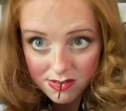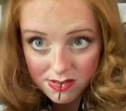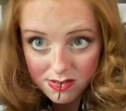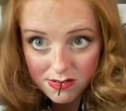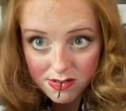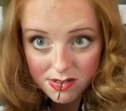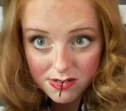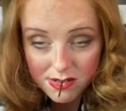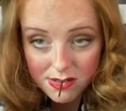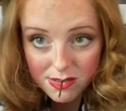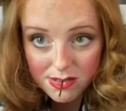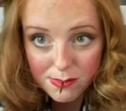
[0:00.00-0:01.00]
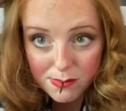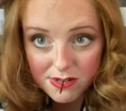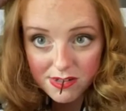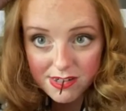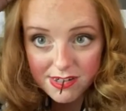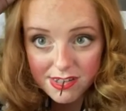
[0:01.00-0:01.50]
you can do something more
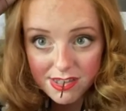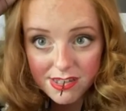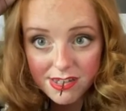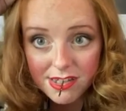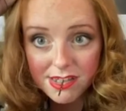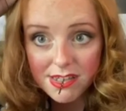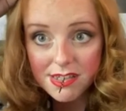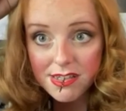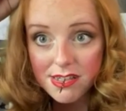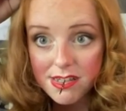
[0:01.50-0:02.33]
like this.